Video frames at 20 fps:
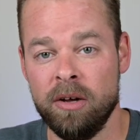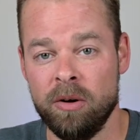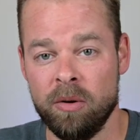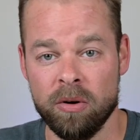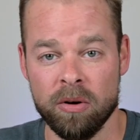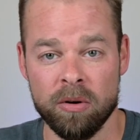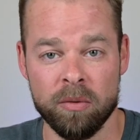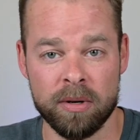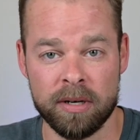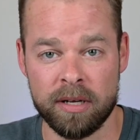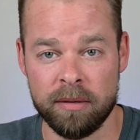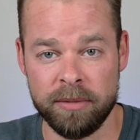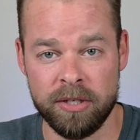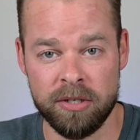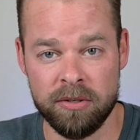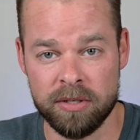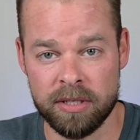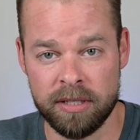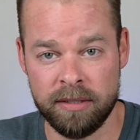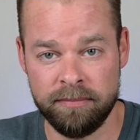or what I'm
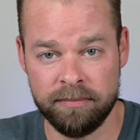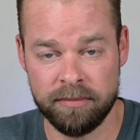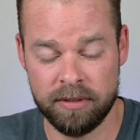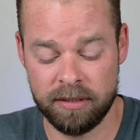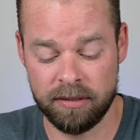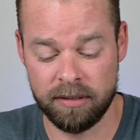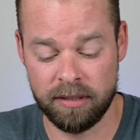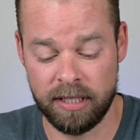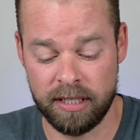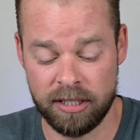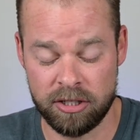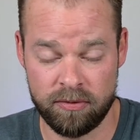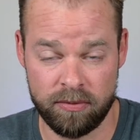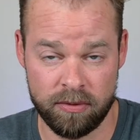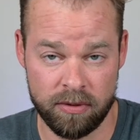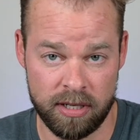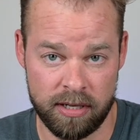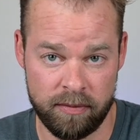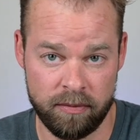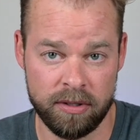using, links
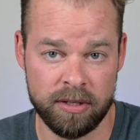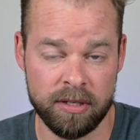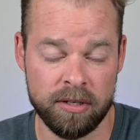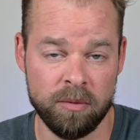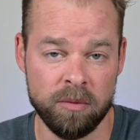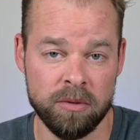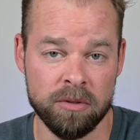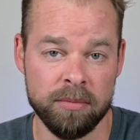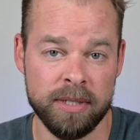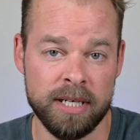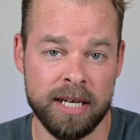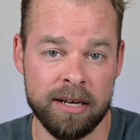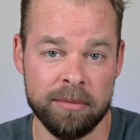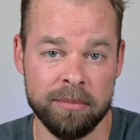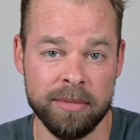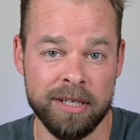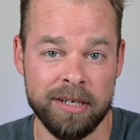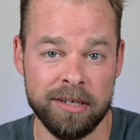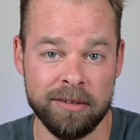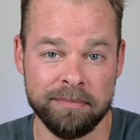for everything will be down
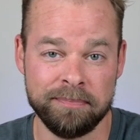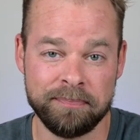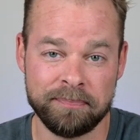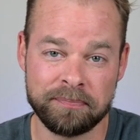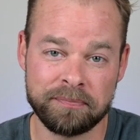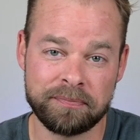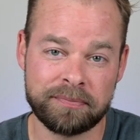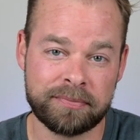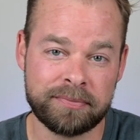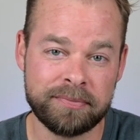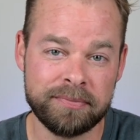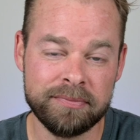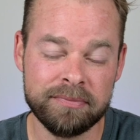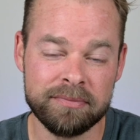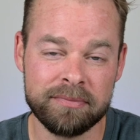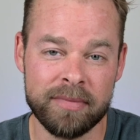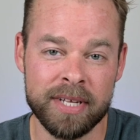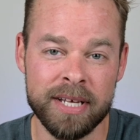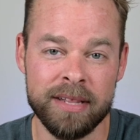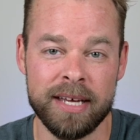below.
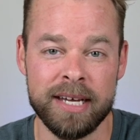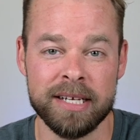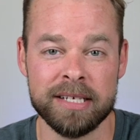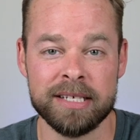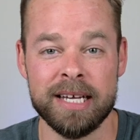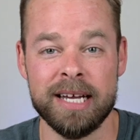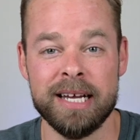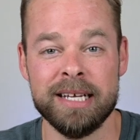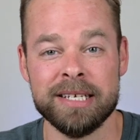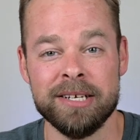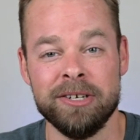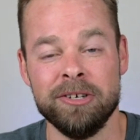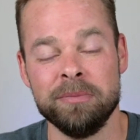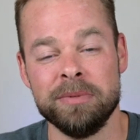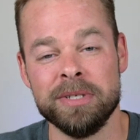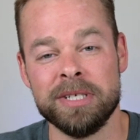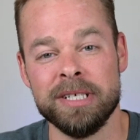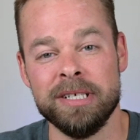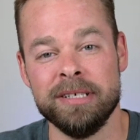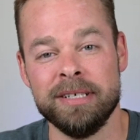Thanks, guys. I hope
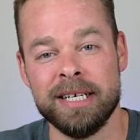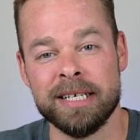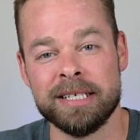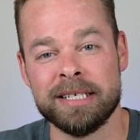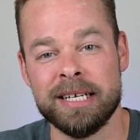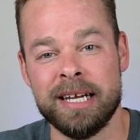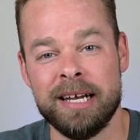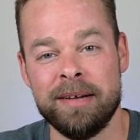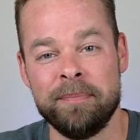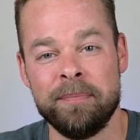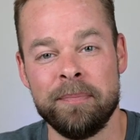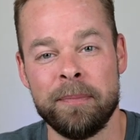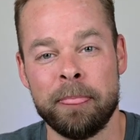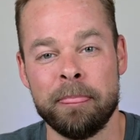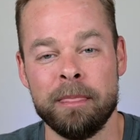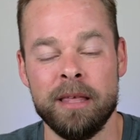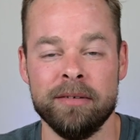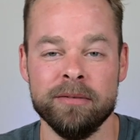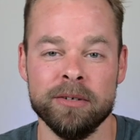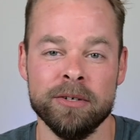to see you next time.
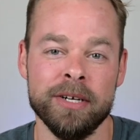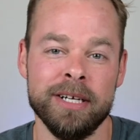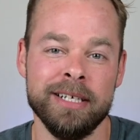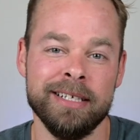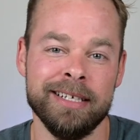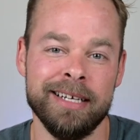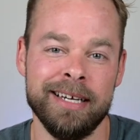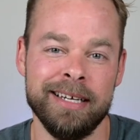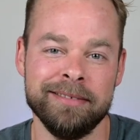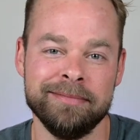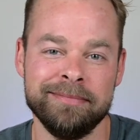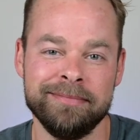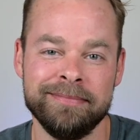Have a great day.